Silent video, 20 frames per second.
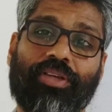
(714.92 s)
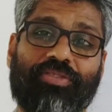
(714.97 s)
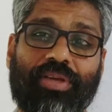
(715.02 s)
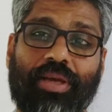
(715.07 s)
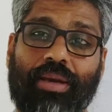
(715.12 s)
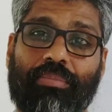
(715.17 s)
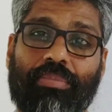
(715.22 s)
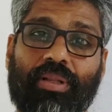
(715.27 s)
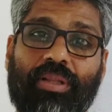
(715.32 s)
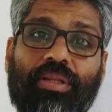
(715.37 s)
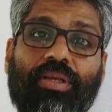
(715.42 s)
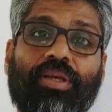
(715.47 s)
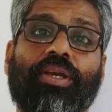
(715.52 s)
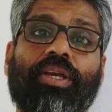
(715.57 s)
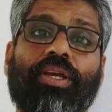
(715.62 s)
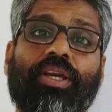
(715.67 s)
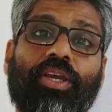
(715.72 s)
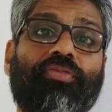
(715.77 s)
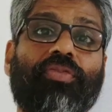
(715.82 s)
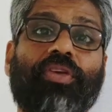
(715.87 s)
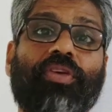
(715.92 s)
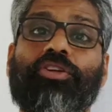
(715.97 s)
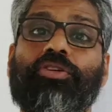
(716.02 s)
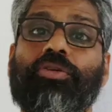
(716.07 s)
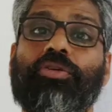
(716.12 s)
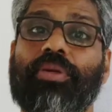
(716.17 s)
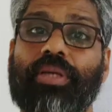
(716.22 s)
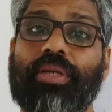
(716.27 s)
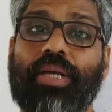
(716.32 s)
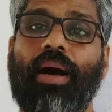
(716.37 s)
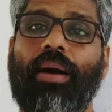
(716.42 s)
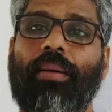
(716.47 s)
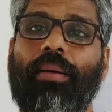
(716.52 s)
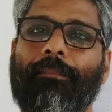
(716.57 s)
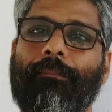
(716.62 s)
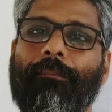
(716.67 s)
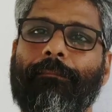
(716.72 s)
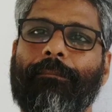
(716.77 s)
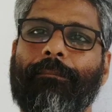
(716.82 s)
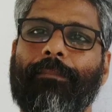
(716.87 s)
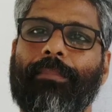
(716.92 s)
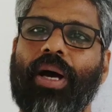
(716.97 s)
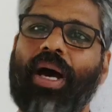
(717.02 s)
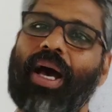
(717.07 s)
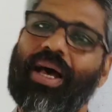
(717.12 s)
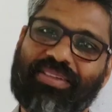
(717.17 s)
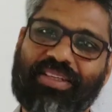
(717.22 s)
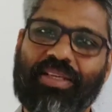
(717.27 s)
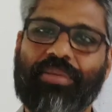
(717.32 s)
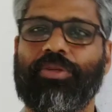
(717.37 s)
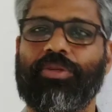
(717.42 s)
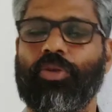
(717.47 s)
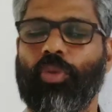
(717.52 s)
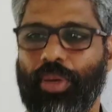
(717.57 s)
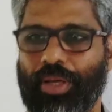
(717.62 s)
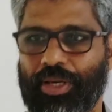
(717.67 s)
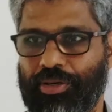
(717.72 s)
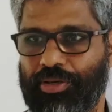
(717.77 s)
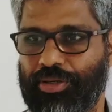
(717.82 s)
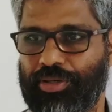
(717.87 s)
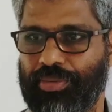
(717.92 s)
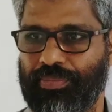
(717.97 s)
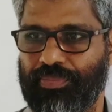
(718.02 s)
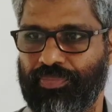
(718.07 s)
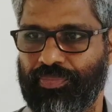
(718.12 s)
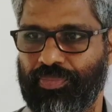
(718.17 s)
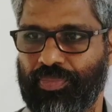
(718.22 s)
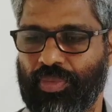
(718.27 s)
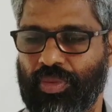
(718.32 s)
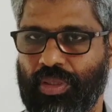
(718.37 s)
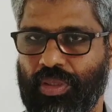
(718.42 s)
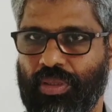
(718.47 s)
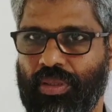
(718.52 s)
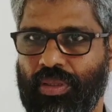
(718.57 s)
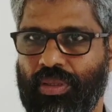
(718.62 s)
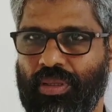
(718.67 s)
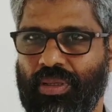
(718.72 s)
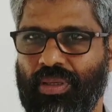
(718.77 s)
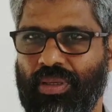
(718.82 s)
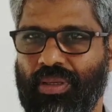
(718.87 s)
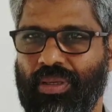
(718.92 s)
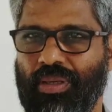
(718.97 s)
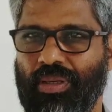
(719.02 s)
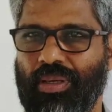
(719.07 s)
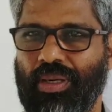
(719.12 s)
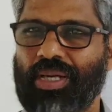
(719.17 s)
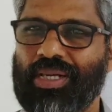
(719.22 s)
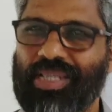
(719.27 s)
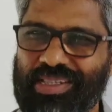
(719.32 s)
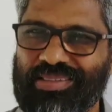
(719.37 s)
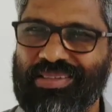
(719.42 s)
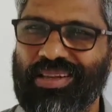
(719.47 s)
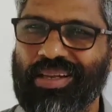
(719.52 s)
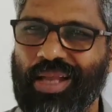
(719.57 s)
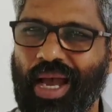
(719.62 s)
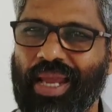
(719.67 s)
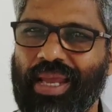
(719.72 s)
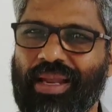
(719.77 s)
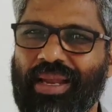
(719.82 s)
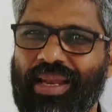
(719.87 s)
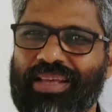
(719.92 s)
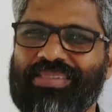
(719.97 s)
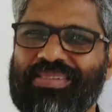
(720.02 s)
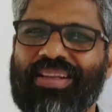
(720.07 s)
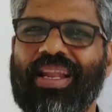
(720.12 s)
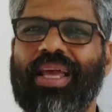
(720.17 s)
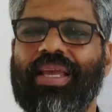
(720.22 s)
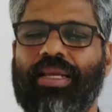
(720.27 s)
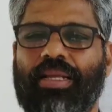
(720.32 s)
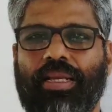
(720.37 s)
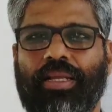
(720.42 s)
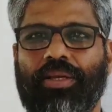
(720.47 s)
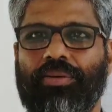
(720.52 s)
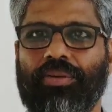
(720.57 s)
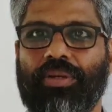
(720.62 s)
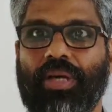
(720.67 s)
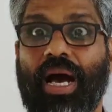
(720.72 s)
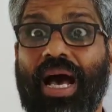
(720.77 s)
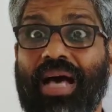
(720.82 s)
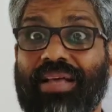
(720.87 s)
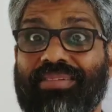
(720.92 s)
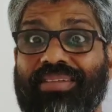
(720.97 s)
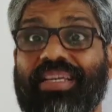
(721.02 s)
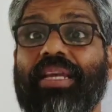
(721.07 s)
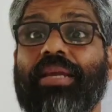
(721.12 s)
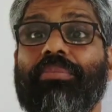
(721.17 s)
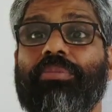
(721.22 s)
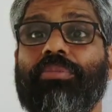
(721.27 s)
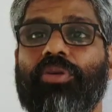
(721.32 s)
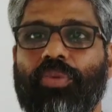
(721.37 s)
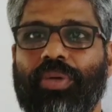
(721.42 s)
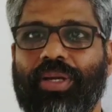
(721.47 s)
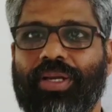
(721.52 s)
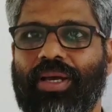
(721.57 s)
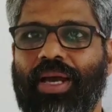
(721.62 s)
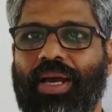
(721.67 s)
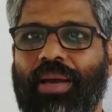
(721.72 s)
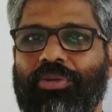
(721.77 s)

An example: if he should come, ask him to wait. It is less likelihood. Ask him to